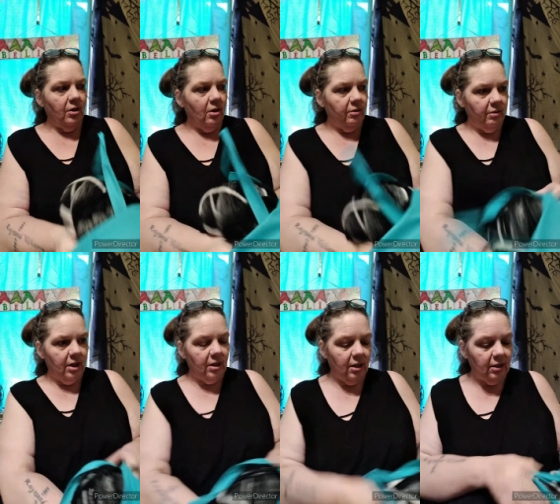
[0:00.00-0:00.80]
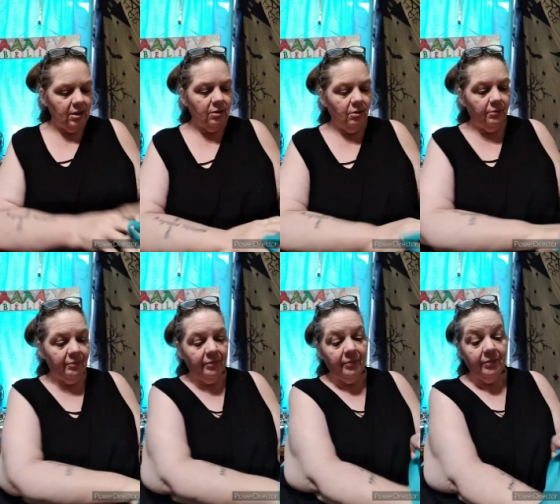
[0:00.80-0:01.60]
dog rug. And so...
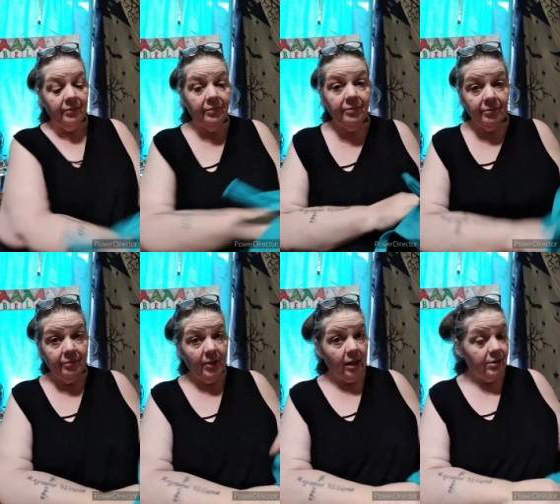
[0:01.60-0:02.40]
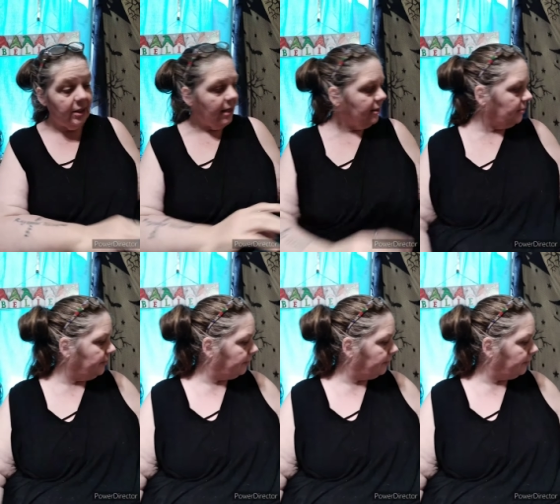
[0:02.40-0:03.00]
There's that.